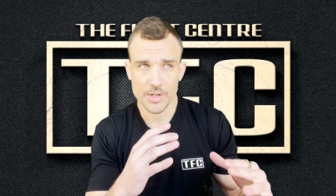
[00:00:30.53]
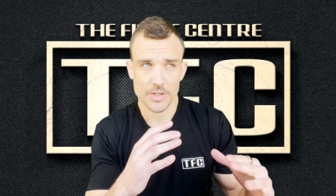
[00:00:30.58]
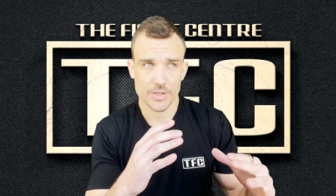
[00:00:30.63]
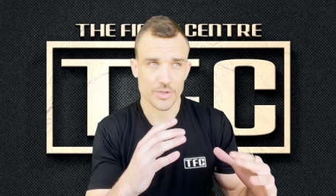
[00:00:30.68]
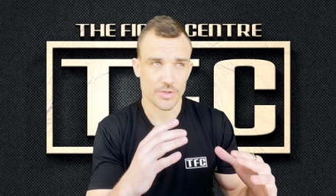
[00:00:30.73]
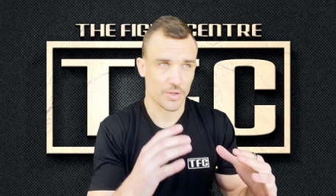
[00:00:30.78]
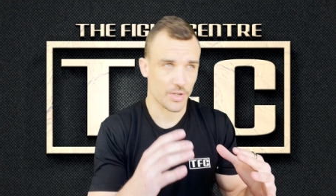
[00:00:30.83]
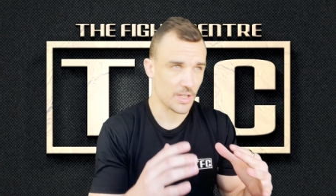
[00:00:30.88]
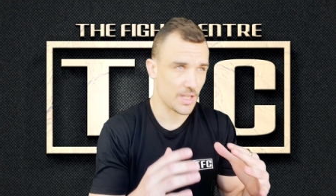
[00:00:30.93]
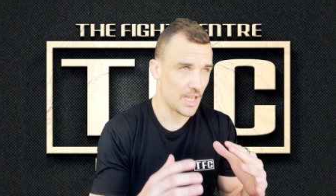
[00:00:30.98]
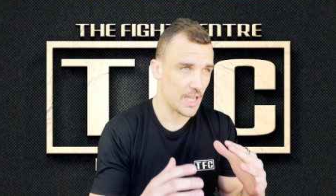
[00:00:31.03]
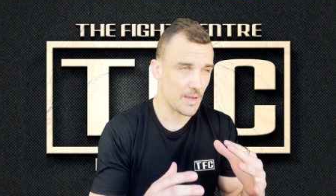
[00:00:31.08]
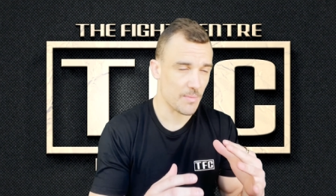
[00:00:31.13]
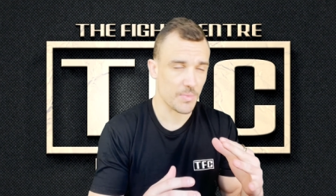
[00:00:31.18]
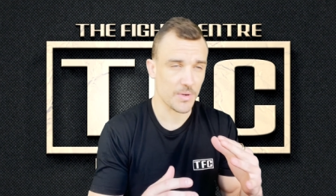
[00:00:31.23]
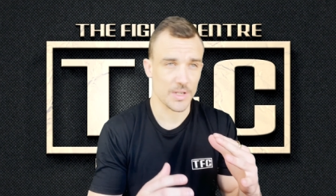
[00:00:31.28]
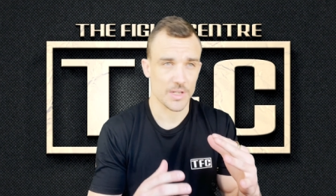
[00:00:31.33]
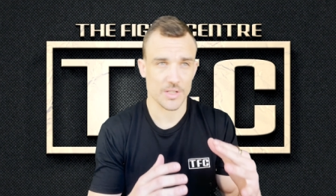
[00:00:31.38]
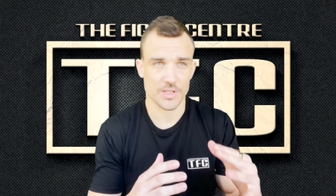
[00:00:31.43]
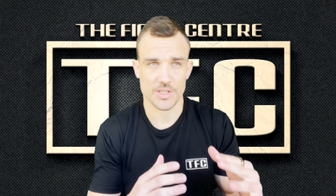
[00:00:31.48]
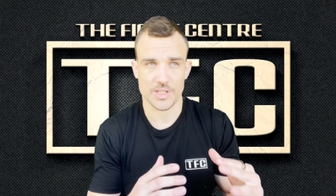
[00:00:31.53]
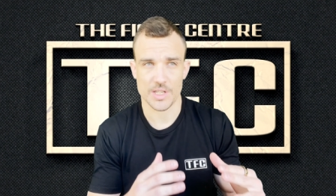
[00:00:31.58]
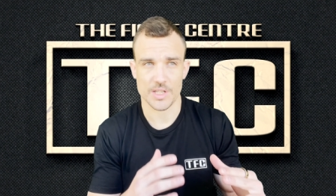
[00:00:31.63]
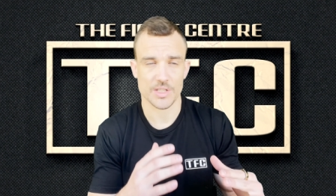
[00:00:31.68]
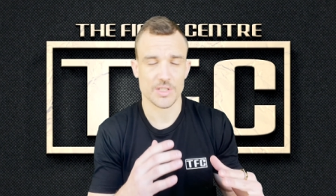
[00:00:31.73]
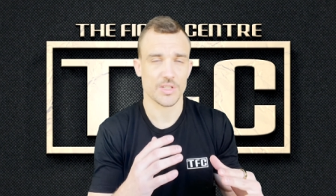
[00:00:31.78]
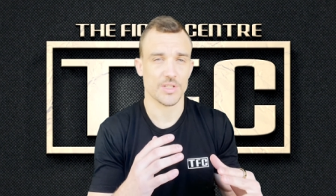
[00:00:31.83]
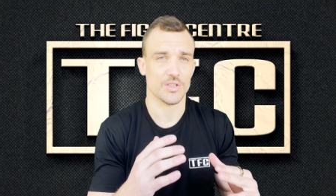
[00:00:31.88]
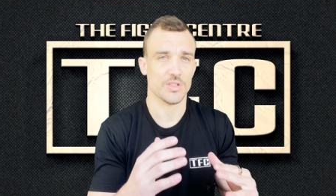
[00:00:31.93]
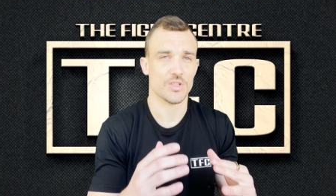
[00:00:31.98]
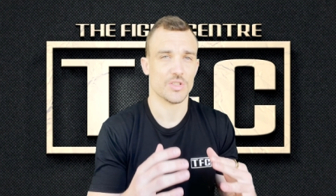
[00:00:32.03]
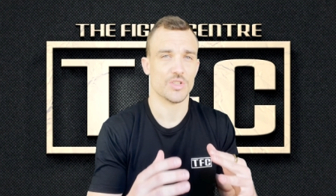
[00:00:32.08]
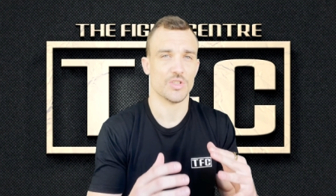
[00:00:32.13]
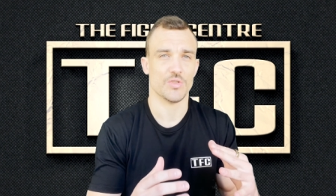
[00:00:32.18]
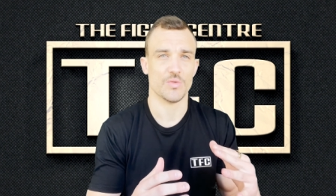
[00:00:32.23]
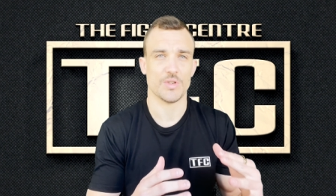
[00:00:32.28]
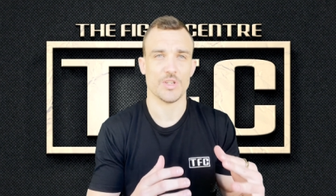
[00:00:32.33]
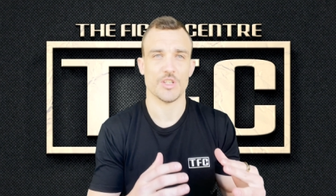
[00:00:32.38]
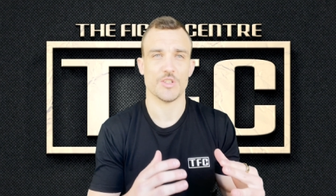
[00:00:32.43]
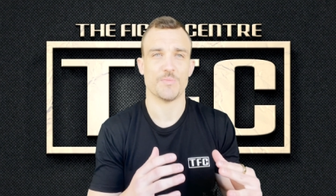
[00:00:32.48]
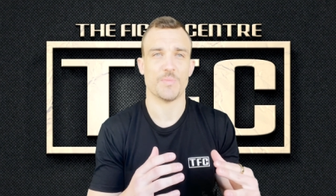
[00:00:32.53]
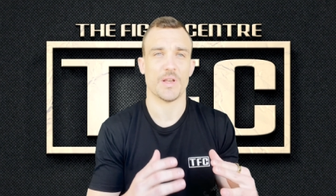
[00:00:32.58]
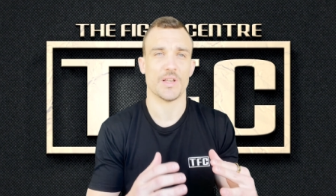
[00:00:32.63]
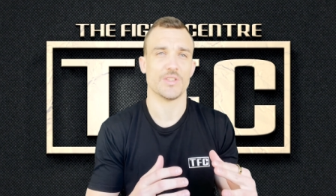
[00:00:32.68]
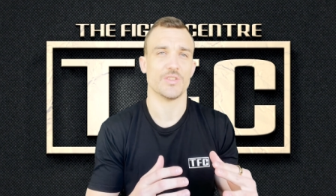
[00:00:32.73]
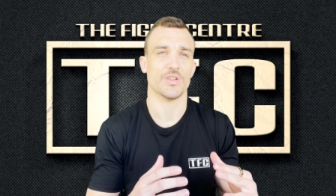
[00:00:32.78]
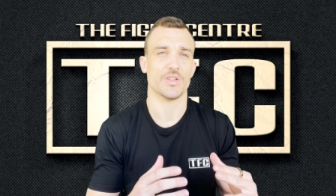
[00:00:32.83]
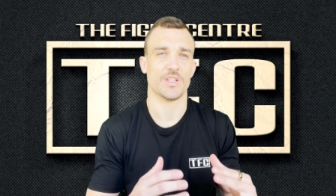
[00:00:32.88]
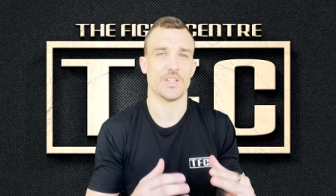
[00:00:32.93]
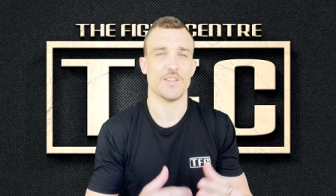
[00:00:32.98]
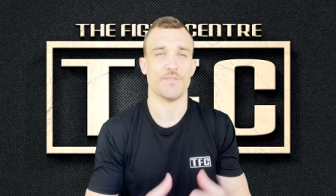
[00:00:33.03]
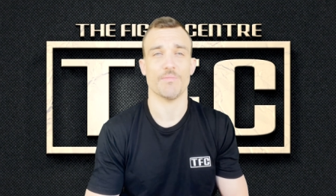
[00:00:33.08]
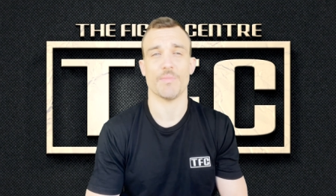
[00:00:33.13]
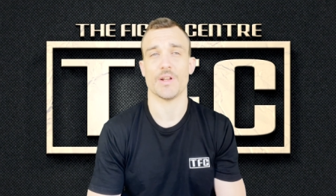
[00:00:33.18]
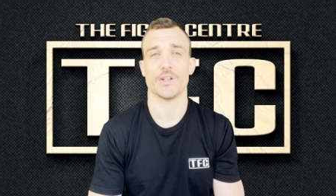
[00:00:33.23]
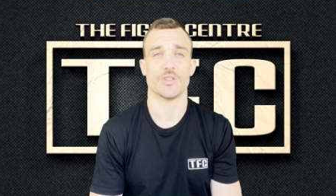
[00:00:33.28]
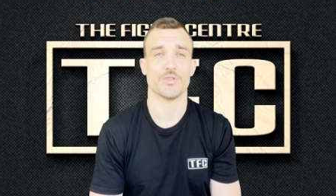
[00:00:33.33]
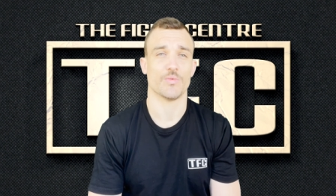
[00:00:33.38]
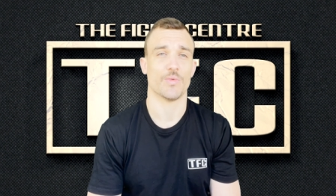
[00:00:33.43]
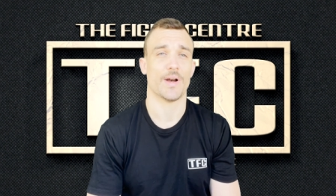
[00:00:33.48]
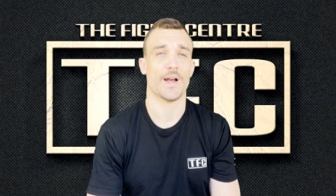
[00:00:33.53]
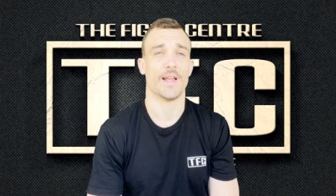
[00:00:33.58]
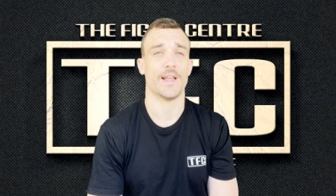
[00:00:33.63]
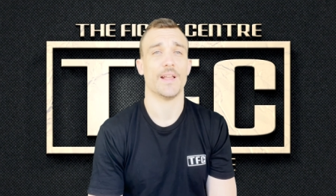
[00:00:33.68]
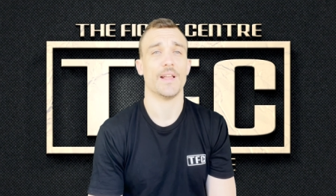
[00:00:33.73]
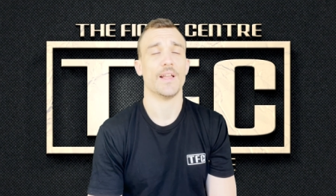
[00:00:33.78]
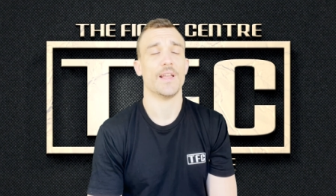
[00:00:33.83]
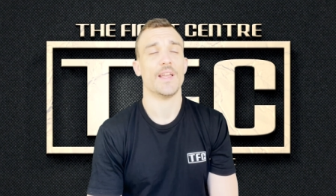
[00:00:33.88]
sort of keeping his distance, doing his best not to give much away.